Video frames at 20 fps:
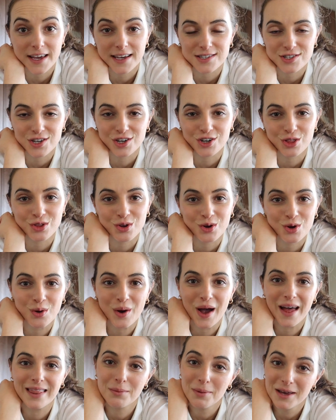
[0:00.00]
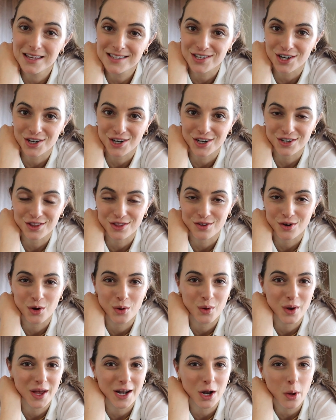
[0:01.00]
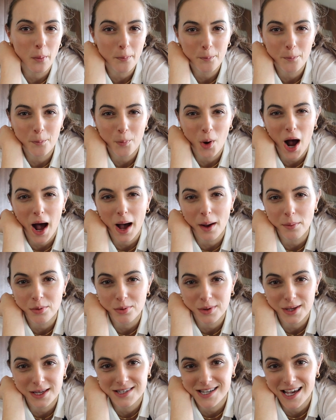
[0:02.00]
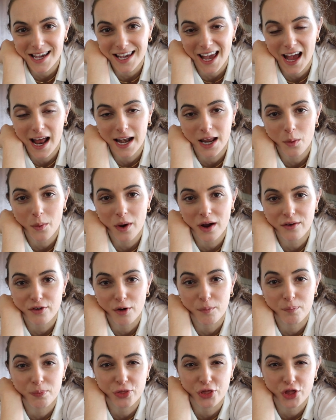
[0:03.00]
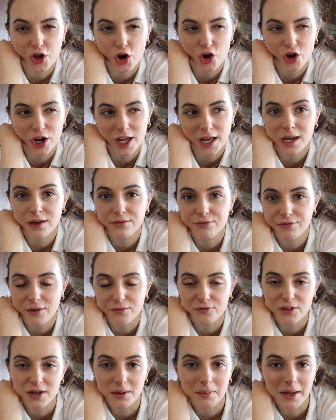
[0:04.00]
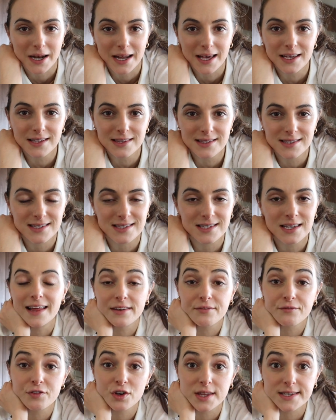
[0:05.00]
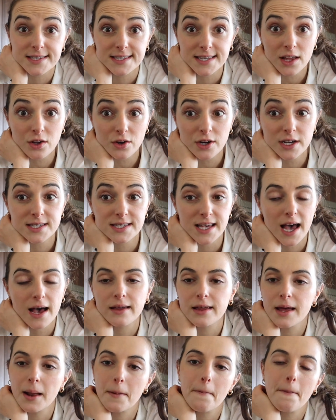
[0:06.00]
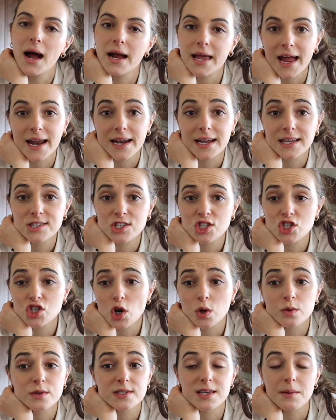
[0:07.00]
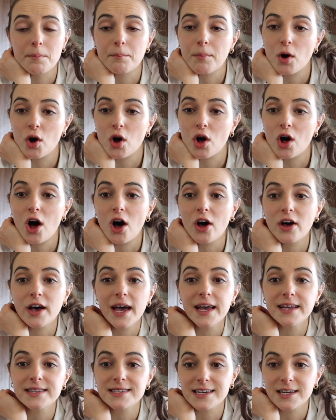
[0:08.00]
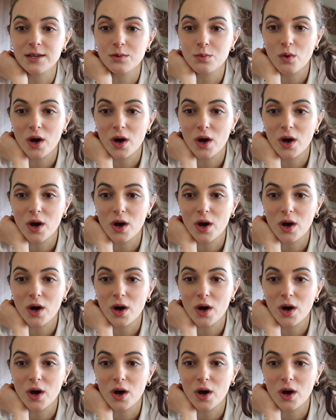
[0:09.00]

is cooked through and the beans are cooked through. It'll probably take anywhere from 30 to 50 minutes. And then for the celery salad, again, it's so simple. All I did